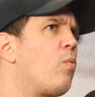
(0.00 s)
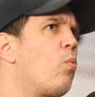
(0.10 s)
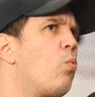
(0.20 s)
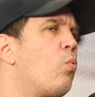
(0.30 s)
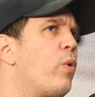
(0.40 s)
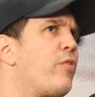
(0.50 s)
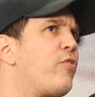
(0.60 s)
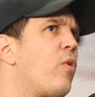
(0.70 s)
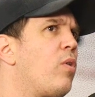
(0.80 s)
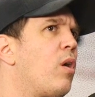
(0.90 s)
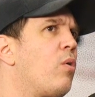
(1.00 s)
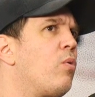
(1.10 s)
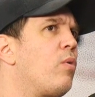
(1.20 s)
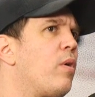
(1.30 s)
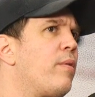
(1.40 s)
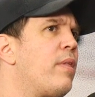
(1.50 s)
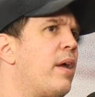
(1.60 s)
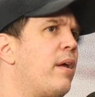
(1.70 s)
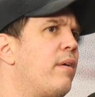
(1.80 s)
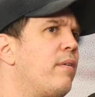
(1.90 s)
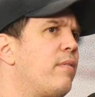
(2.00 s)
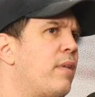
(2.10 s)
with Solo, they